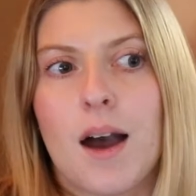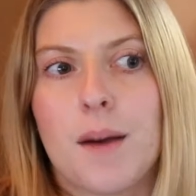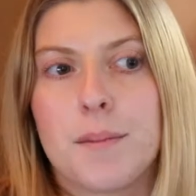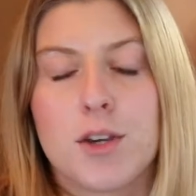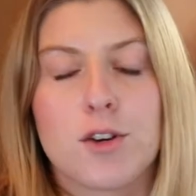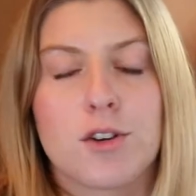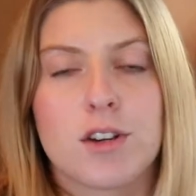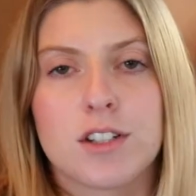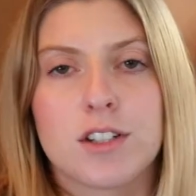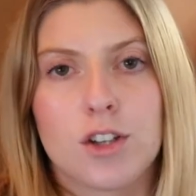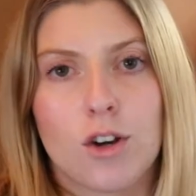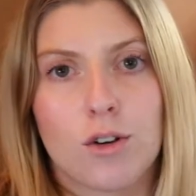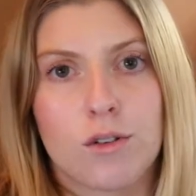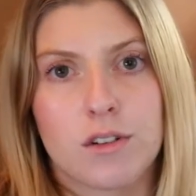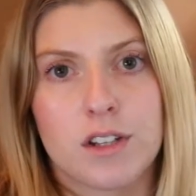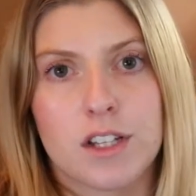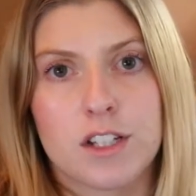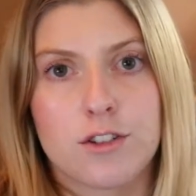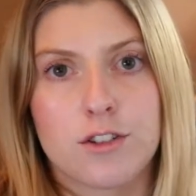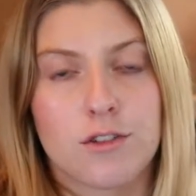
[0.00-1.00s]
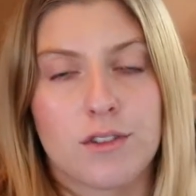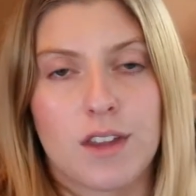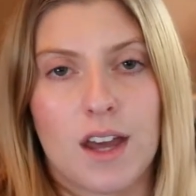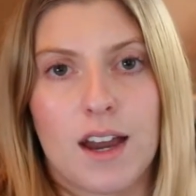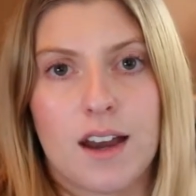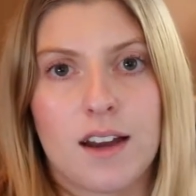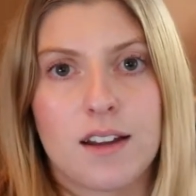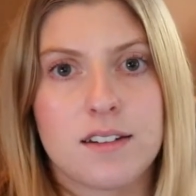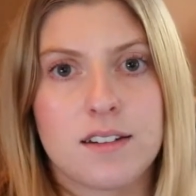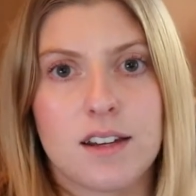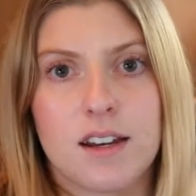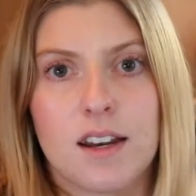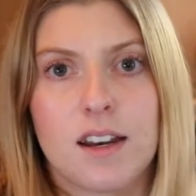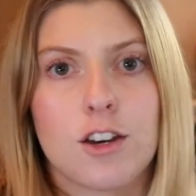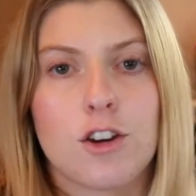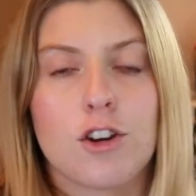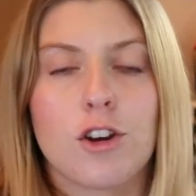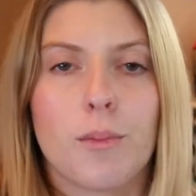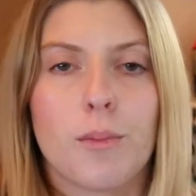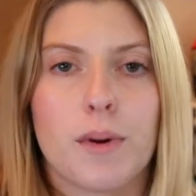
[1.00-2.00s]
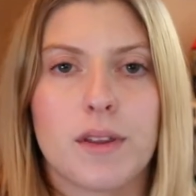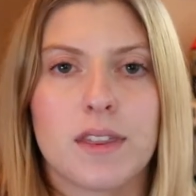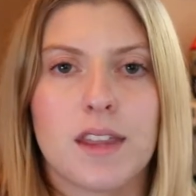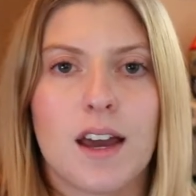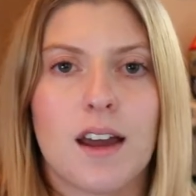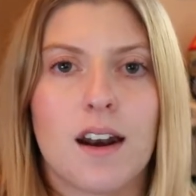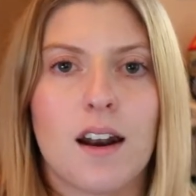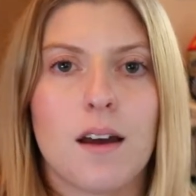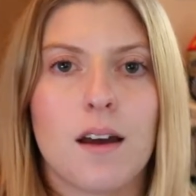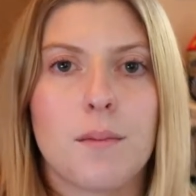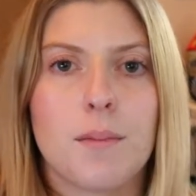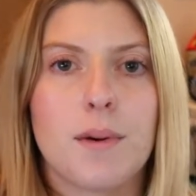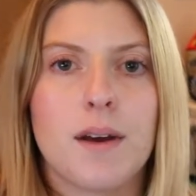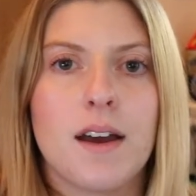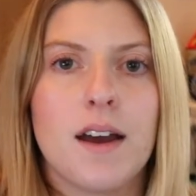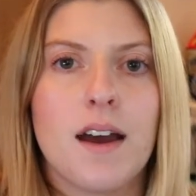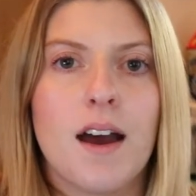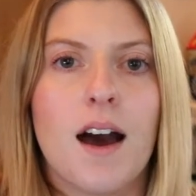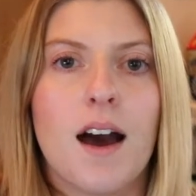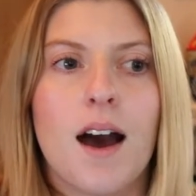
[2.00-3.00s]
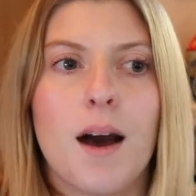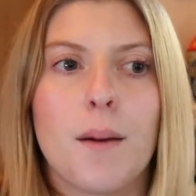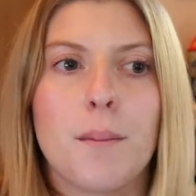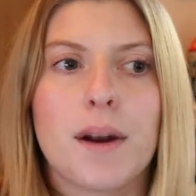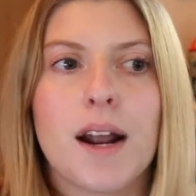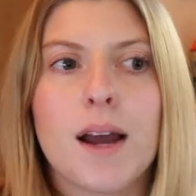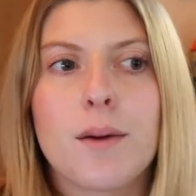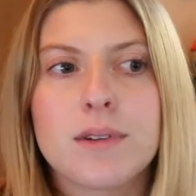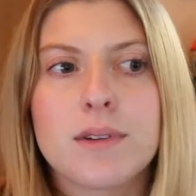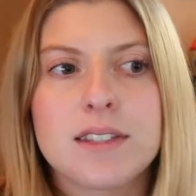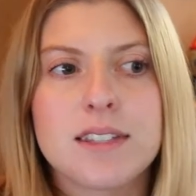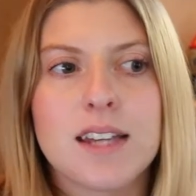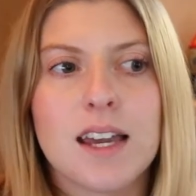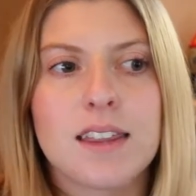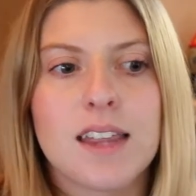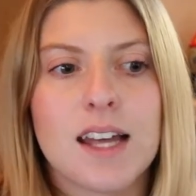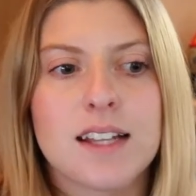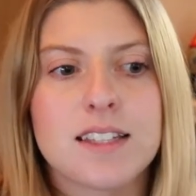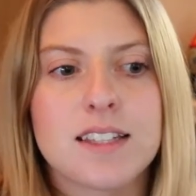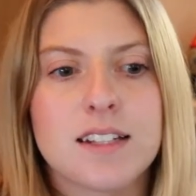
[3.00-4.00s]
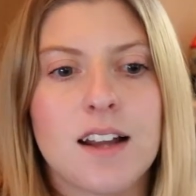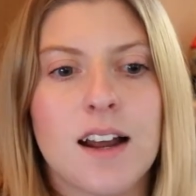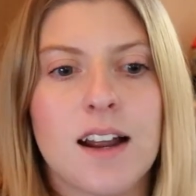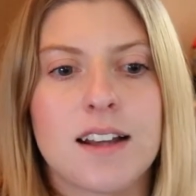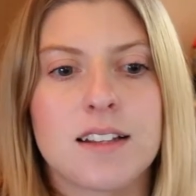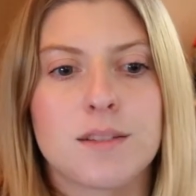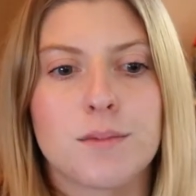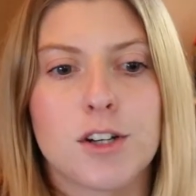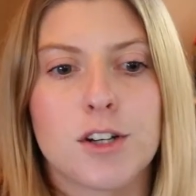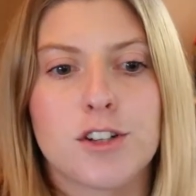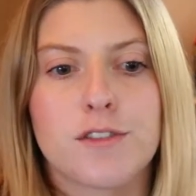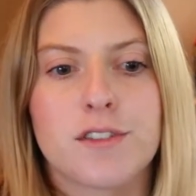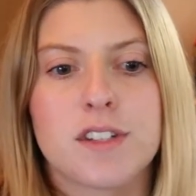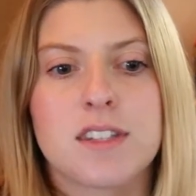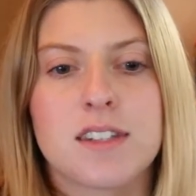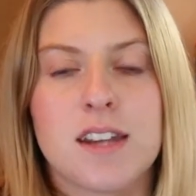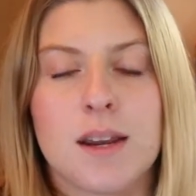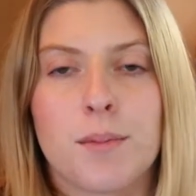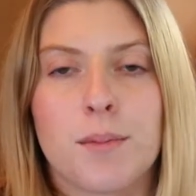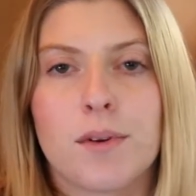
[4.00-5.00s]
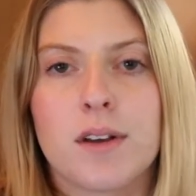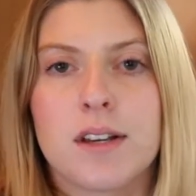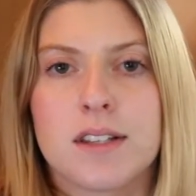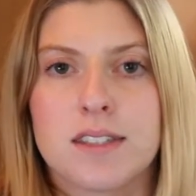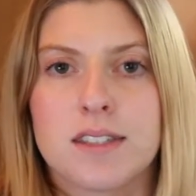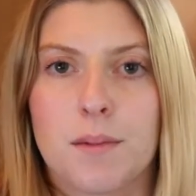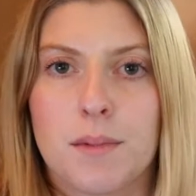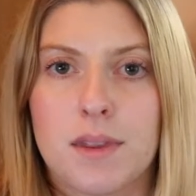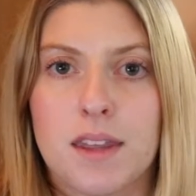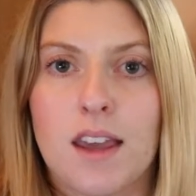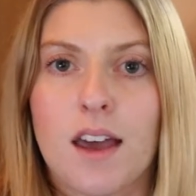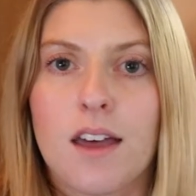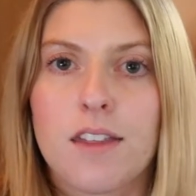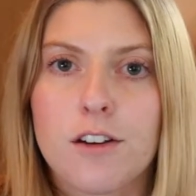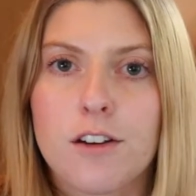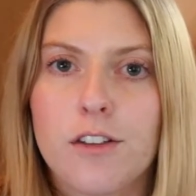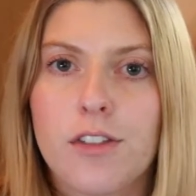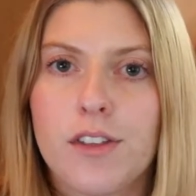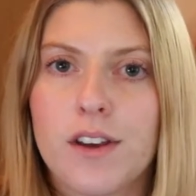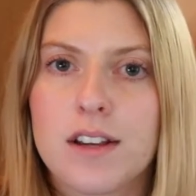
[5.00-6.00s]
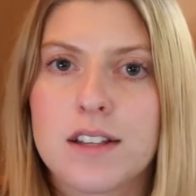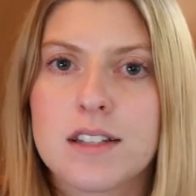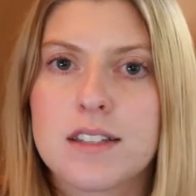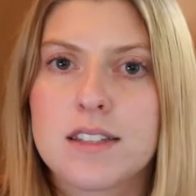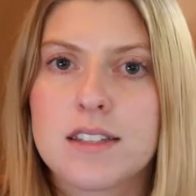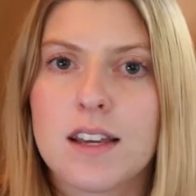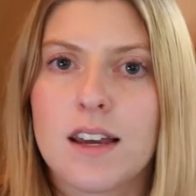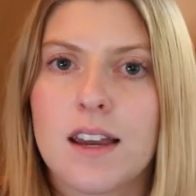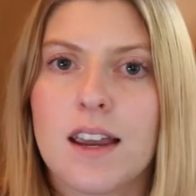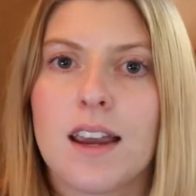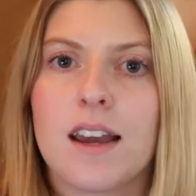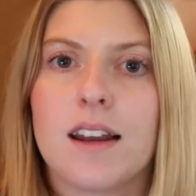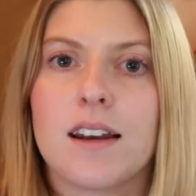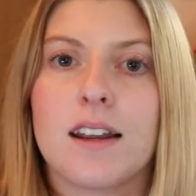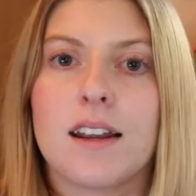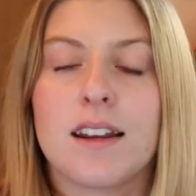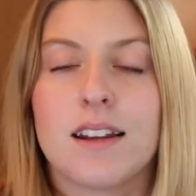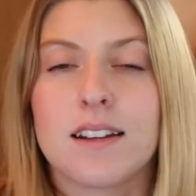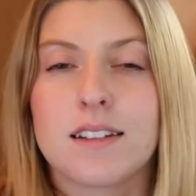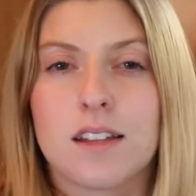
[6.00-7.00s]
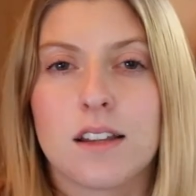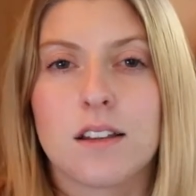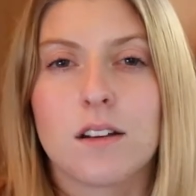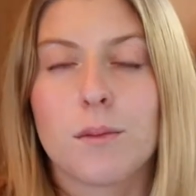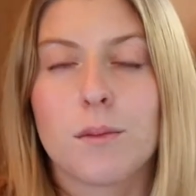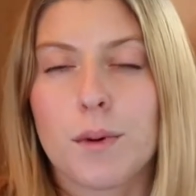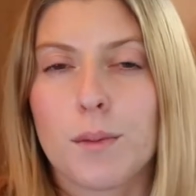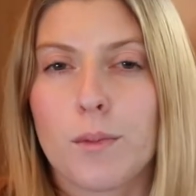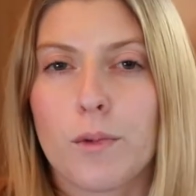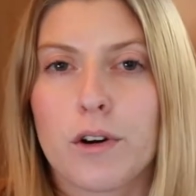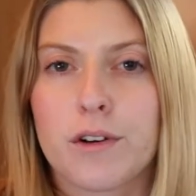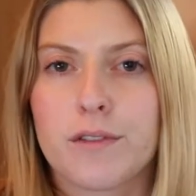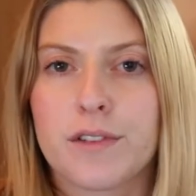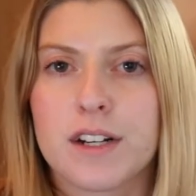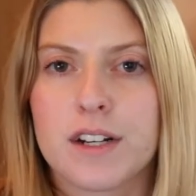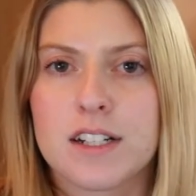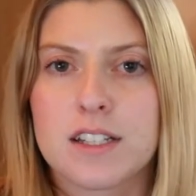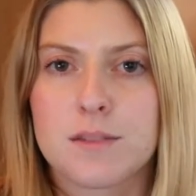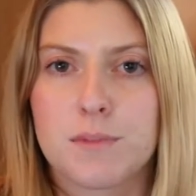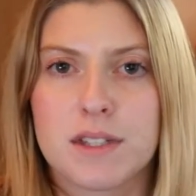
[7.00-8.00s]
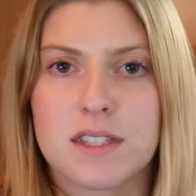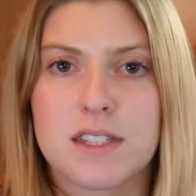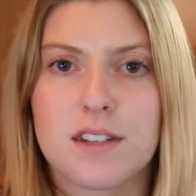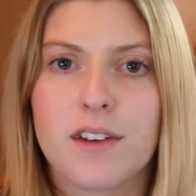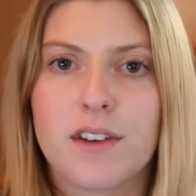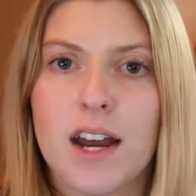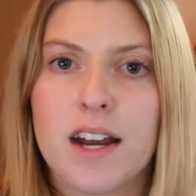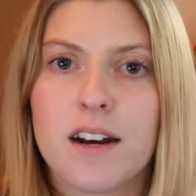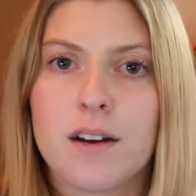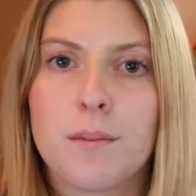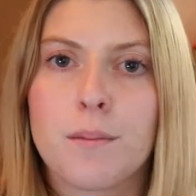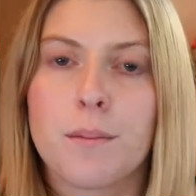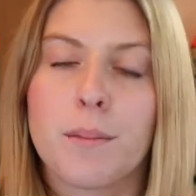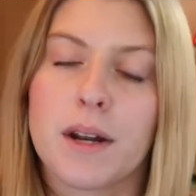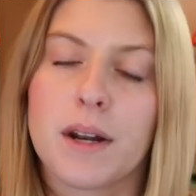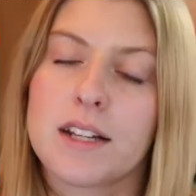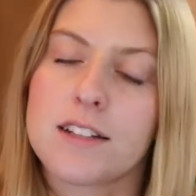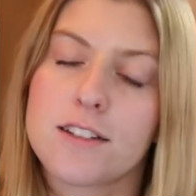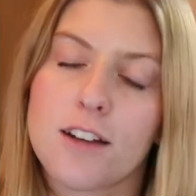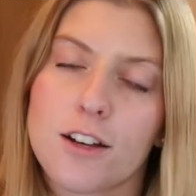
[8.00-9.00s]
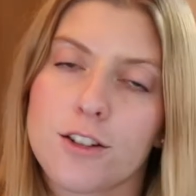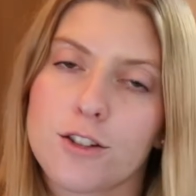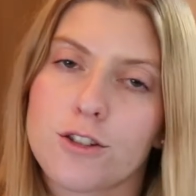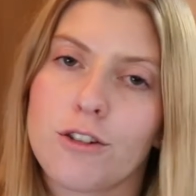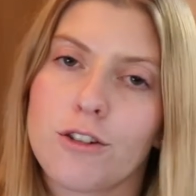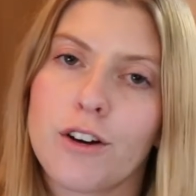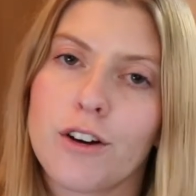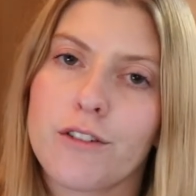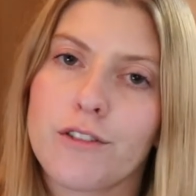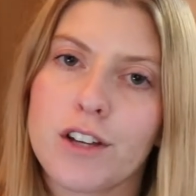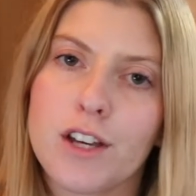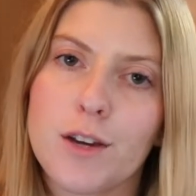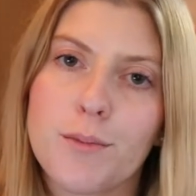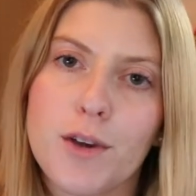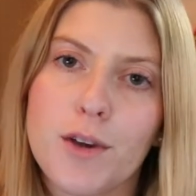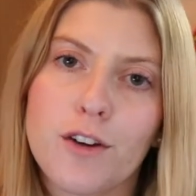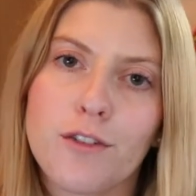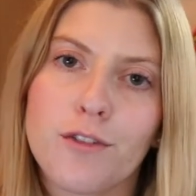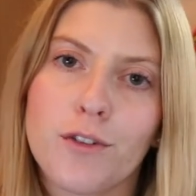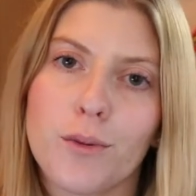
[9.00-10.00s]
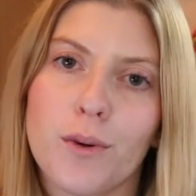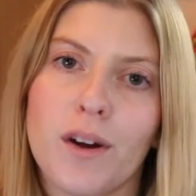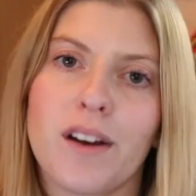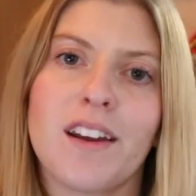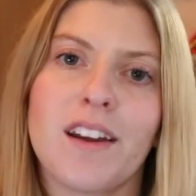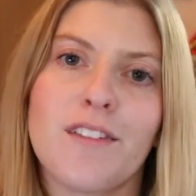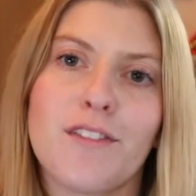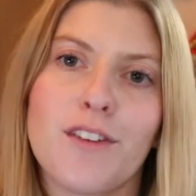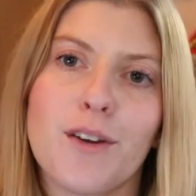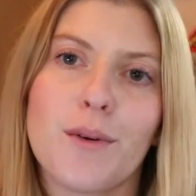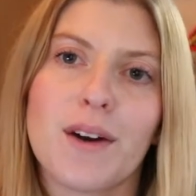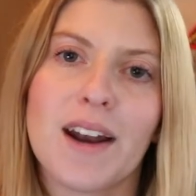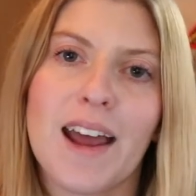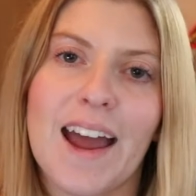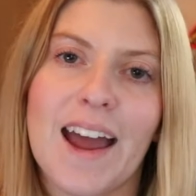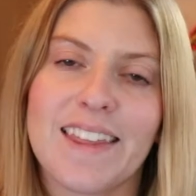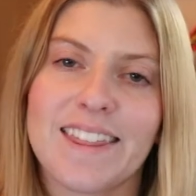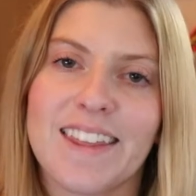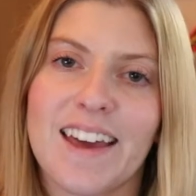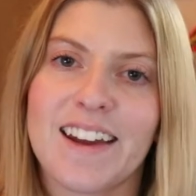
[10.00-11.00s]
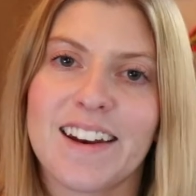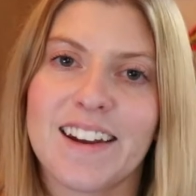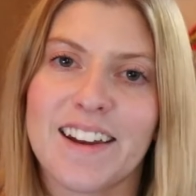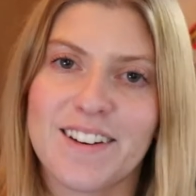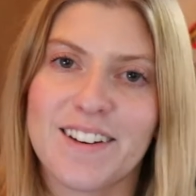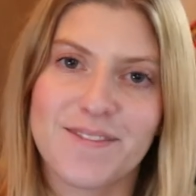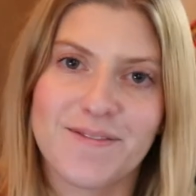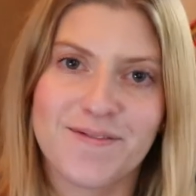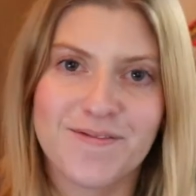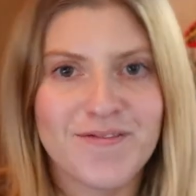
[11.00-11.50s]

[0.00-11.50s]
you can totally do that, and you could put that up. But I would say that's not as much of a staple as some of the other things, and it is a little bit more of an expensive item, but it's also a really beautiful one if you want to add that in.